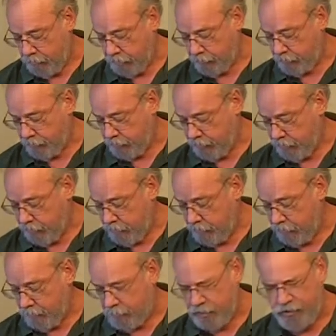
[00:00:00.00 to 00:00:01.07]
but be
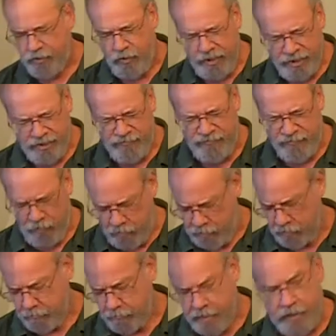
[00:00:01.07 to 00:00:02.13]

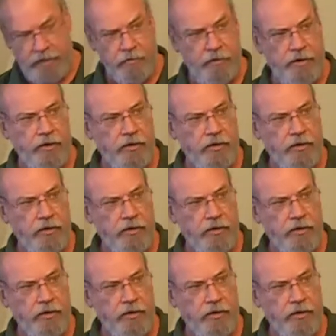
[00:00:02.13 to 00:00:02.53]
transformed by the